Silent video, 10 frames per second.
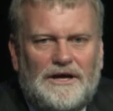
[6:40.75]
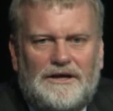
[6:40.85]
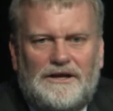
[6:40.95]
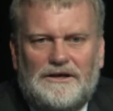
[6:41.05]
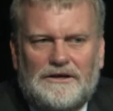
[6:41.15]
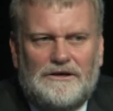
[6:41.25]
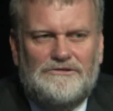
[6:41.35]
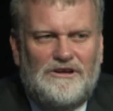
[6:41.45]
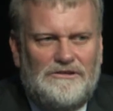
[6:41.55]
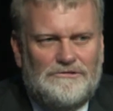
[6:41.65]
getting a
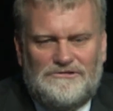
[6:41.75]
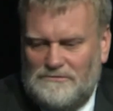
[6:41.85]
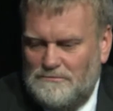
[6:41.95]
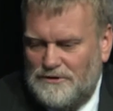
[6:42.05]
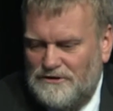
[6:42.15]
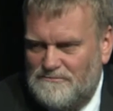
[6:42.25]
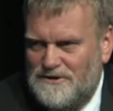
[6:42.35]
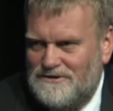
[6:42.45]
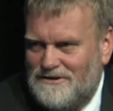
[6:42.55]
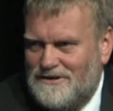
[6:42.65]
continuous
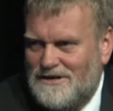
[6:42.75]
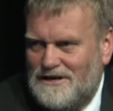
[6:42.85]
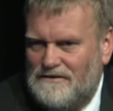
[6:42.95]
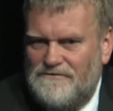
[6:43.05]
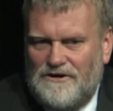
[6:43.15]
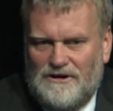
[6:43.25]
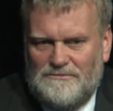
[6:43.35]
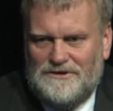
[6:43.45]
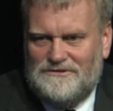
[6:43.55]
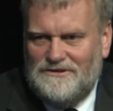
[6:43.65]
improvement
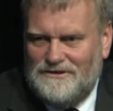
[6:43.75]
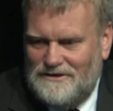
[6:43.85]
environment